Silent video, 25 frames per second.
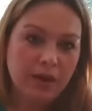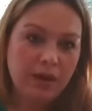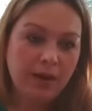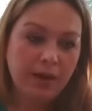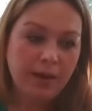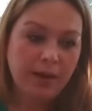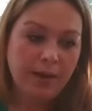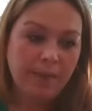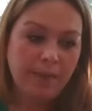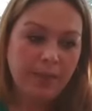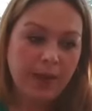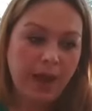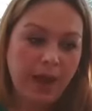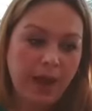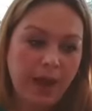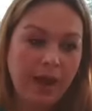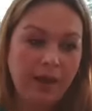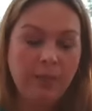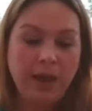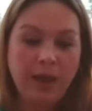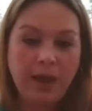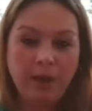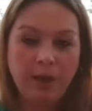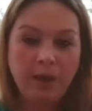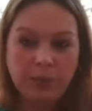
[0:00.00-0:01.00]
um,
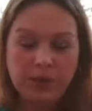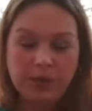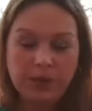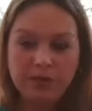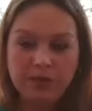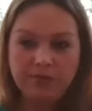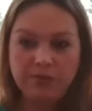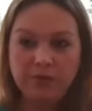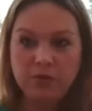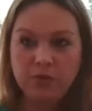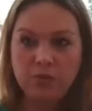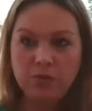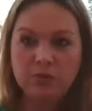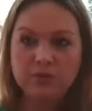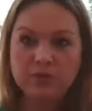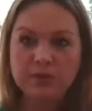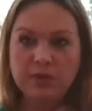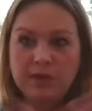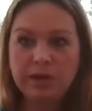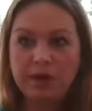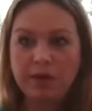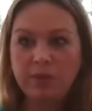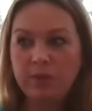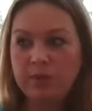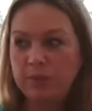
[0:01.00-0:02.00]
I'm happy if you
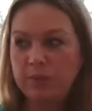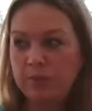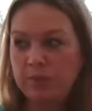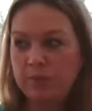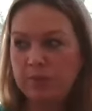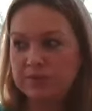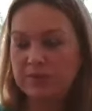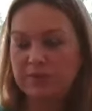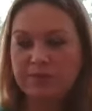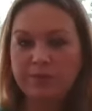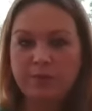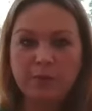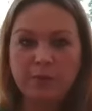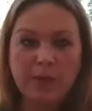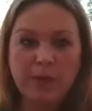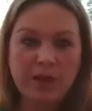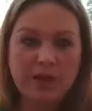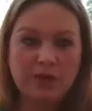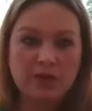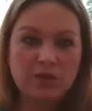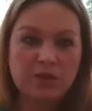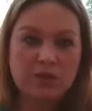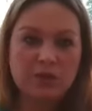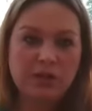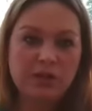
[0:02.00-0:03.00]
send out people's
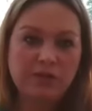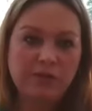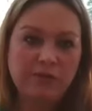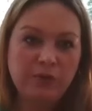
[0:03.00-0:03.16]
information.